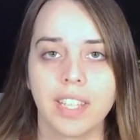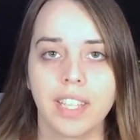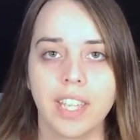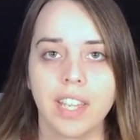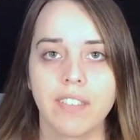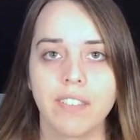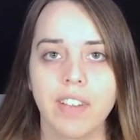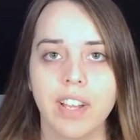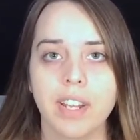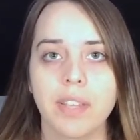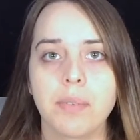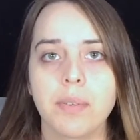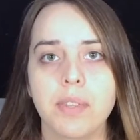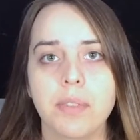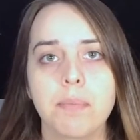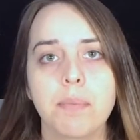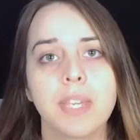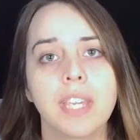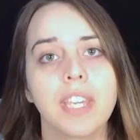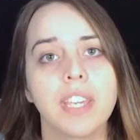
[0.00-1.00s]
get ready
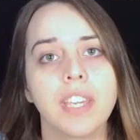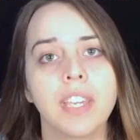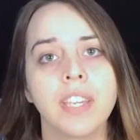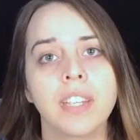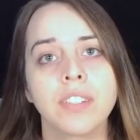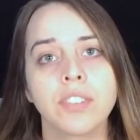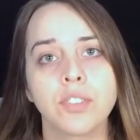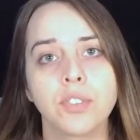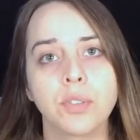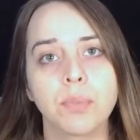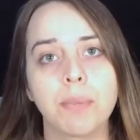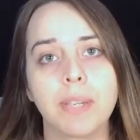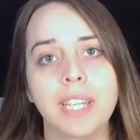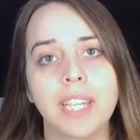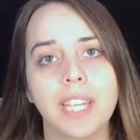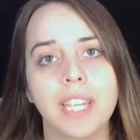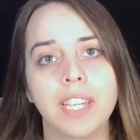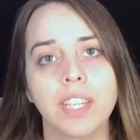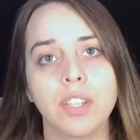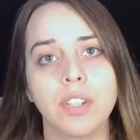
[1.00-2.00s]
with me to make
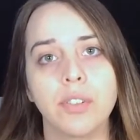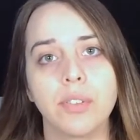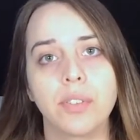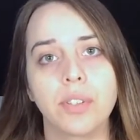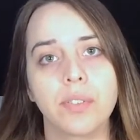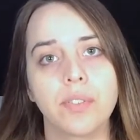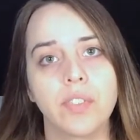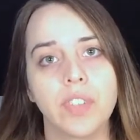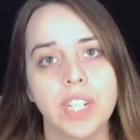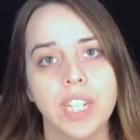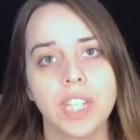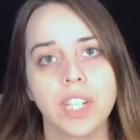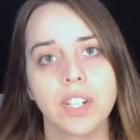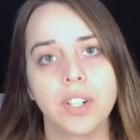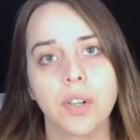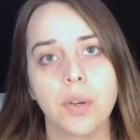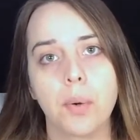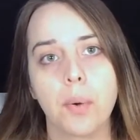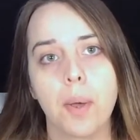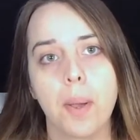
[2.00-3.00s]
a YouTube
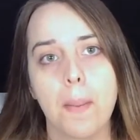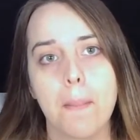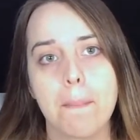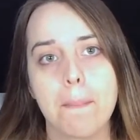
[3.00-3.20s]
video